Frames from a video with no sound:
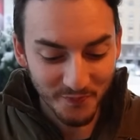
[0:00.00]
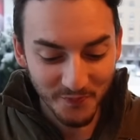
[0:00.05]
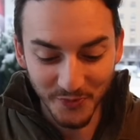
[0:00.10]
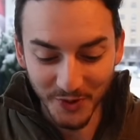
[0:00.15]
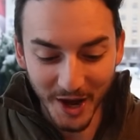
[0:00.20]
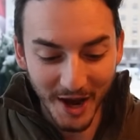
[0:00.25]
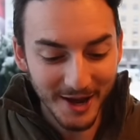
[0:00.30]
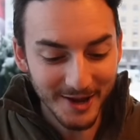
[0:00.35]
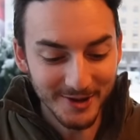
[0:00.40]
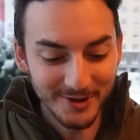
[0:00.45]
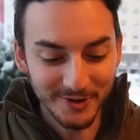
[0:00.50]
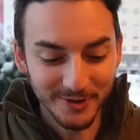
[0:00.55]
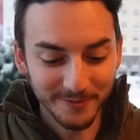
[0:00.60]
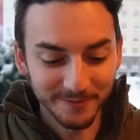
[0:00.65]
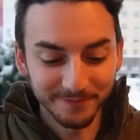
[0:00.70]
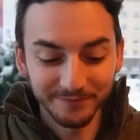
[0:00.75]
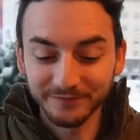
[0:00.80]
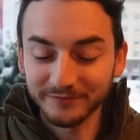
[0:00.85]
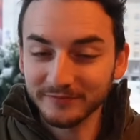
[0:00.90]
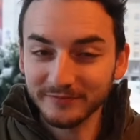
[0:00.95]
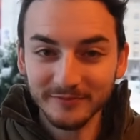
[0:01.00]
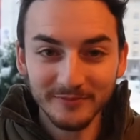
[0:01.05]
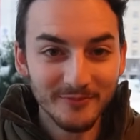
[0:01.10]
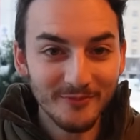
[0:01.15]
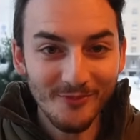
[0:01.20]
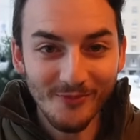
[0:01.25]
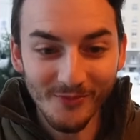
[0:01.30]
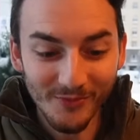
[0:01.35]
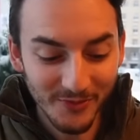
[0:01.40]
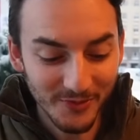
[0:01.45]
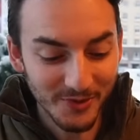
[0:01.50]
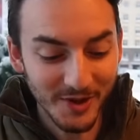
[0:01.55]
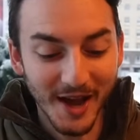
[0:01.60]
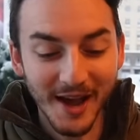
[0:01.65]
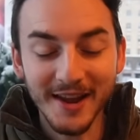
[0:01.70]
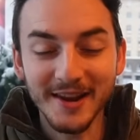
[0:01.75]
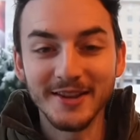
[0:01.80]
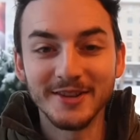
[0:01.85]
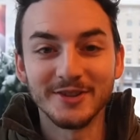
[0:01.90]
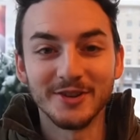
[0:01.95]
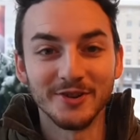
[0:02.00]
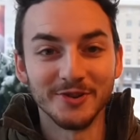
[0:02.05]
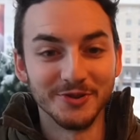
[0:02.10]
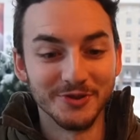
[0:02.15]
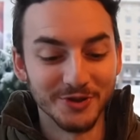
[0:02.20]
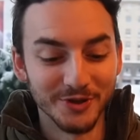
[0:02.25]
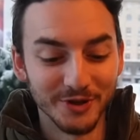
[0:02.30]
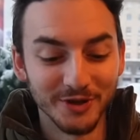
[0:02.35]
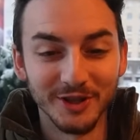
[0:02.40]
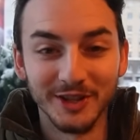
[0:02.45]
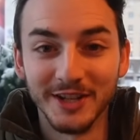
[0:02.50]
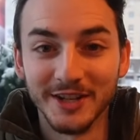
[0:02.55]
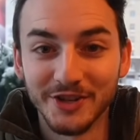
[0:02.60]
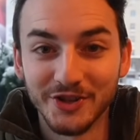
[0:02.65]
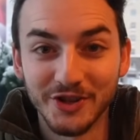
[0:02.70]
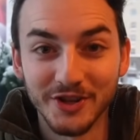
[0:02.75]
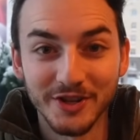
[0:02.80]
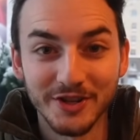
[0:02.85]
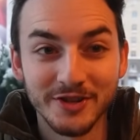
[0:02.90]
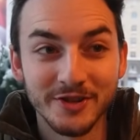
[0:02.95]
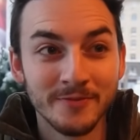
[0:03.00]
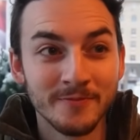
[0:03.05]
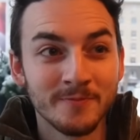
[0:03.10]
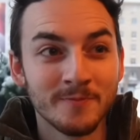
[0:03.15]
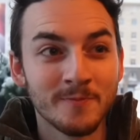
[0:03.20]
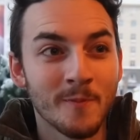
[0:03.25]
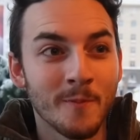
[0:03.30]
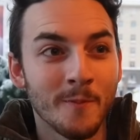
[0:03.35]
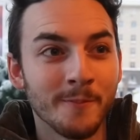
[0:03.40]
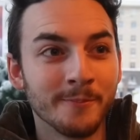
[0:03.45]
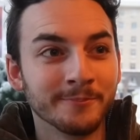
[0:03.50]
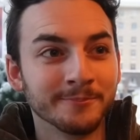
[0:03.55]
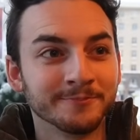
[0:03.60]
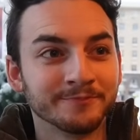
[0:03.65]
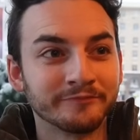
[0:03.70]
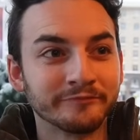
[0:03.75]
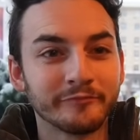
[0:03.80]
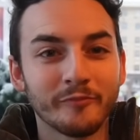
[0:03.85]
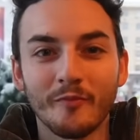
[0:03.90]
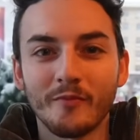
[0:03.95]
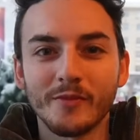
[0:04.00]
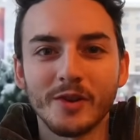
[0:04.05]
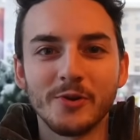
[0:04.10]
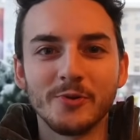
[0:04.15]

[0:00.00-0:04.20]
That is, that is delicious Mm.